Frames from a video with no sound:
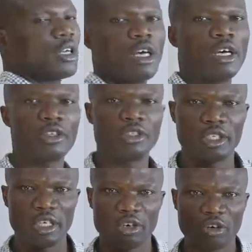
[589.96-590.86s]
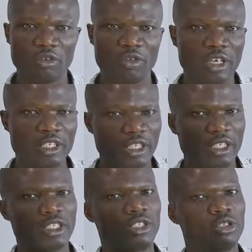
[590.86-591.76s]
and you say convert
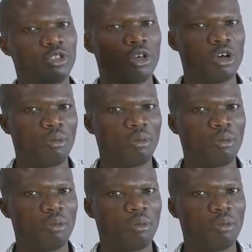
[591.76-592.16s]
into